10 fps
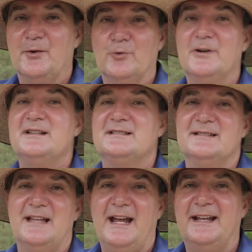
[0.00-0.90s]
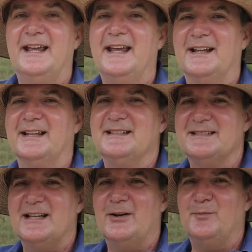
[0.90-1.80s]
reason hat handling is
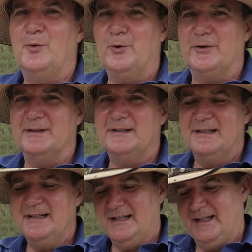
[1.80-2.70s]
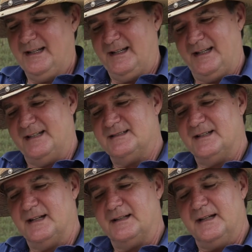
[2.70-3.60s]
so important is
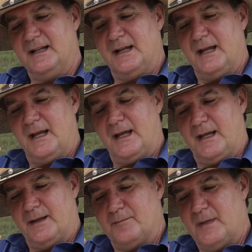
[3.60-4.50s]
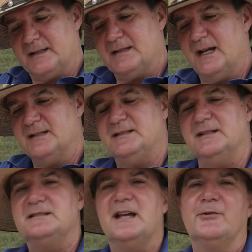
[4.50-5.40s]
that it maintains the
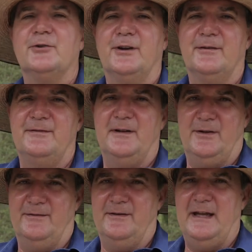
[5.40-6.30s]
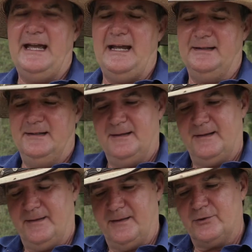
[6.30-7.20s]
integrity of the hat.
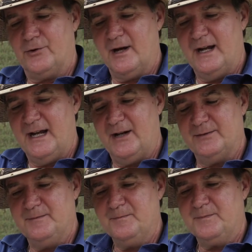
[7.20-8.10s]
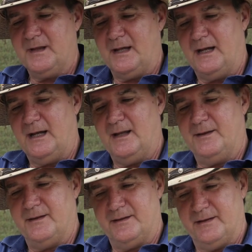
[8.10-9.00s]
The crown,
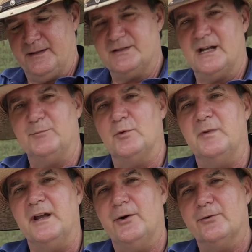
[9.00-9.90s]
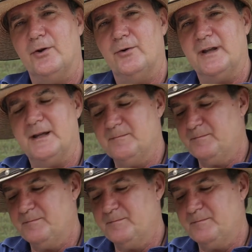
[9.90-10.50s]
the shape will be held longer.